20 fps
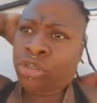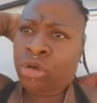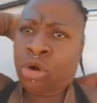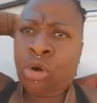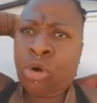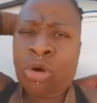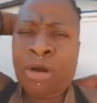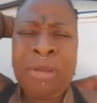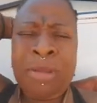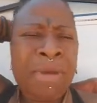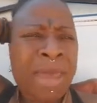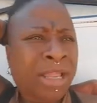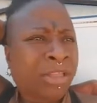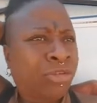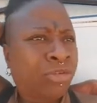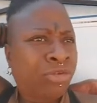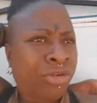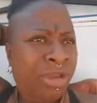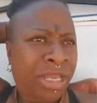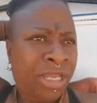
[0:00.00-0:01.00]
You're going back
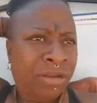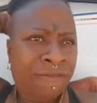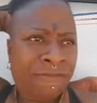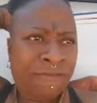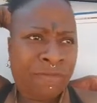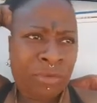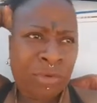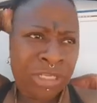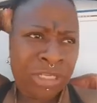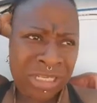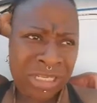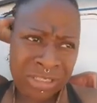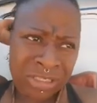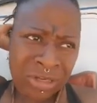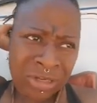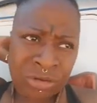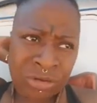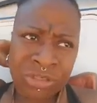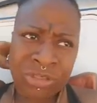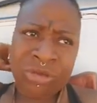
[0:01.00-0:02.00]
to your inner voice. I
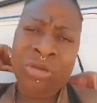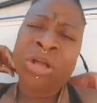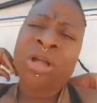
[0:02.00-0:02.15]
told you,